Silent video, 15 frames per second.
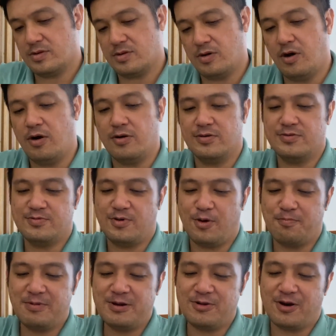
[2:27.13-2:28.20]
Oh,
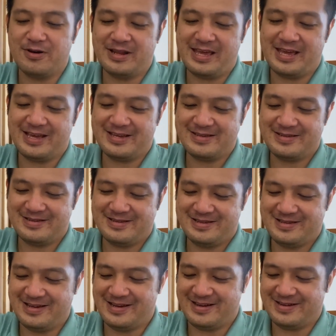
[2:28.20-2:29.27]
open wrong already.
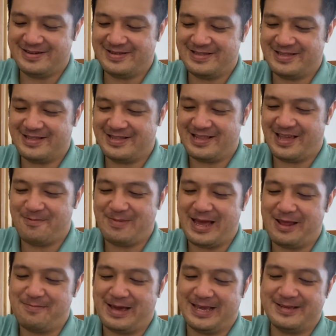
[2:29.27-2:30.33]

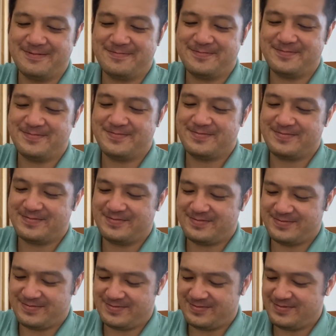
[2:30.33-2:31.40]
Never mind.
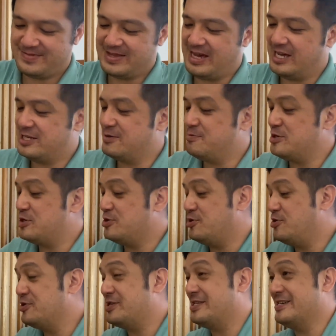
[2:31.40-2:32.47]
I'm supposed to
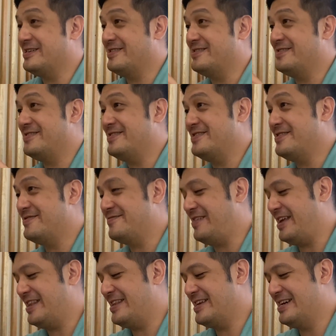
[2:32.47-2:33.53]
use the
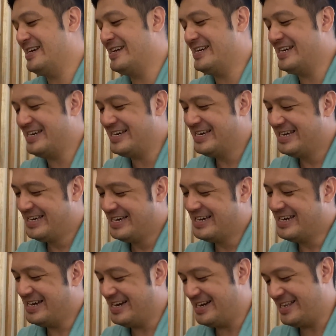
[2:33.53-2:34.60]
red.
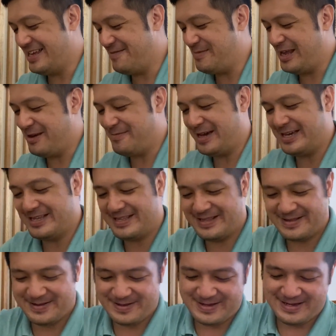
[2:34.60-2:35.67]
Never mind.
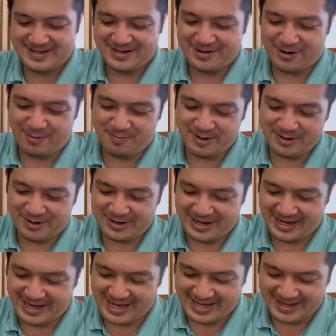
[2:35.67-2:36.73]
Open wrong already.